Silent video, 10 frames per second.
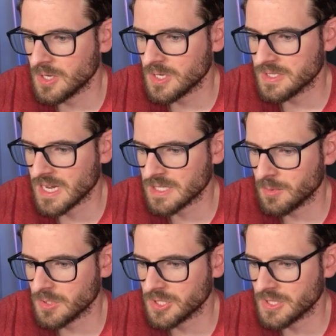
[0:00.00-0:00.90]
You just
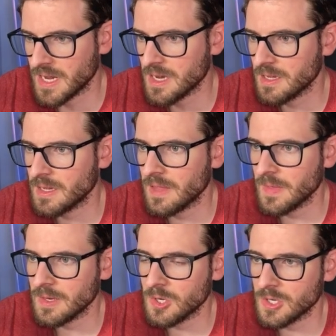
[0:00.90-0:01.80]
export your data and
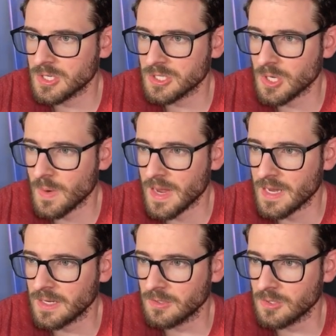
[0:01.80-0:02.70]
then you could just go ahead
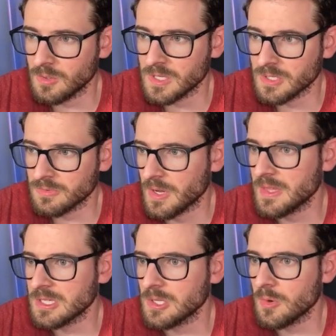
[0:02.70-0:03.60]
and do this, run
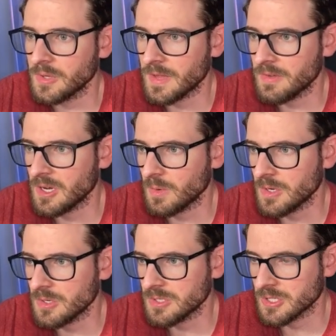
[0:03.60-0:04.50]
this locally if you didn't want to
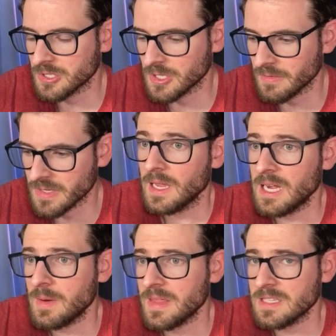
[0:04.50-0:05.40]
use their service.
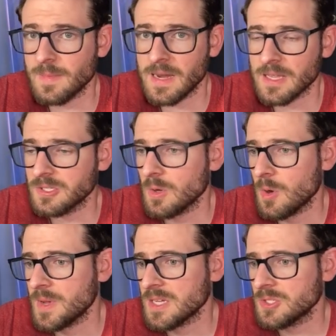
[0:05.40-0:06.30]
Anyway, that's about it. So I
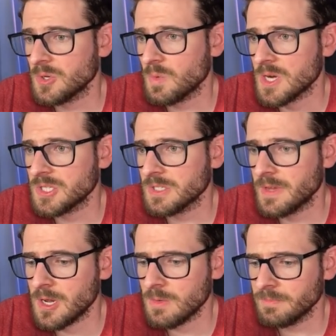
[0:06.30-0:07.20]
hope you guys enjoyed watching this
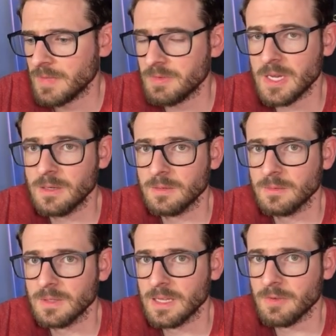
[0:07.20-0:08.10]
video. If you did,
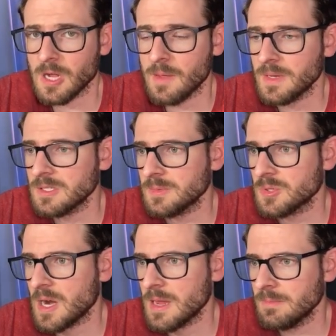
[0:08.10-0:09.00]
leave a comment,
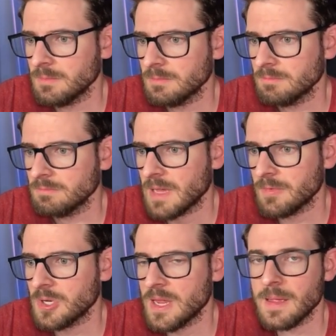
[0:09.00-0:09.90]
subscribe. Have a
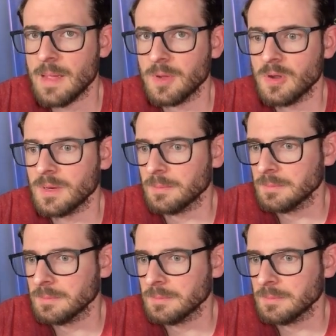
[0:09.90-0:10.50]
good day. Happy coding.